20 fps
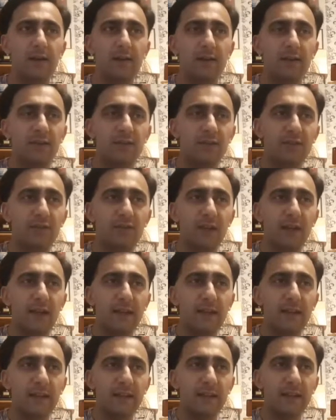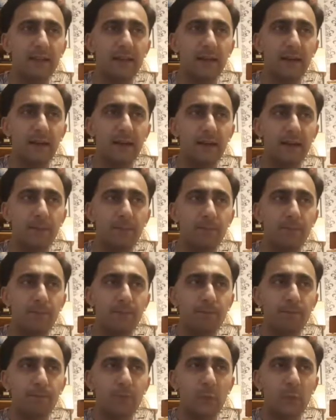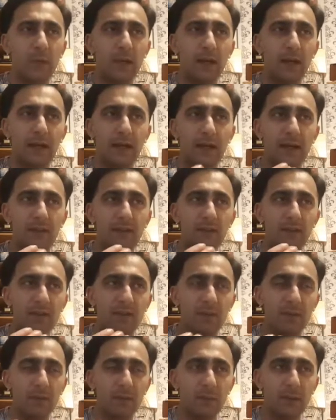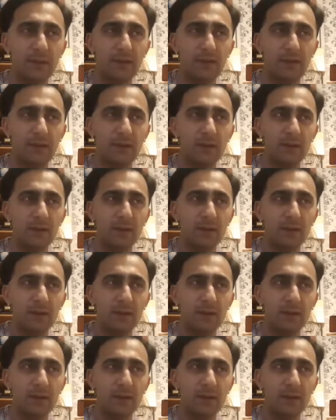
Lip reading: Slightly, as I said, bitter,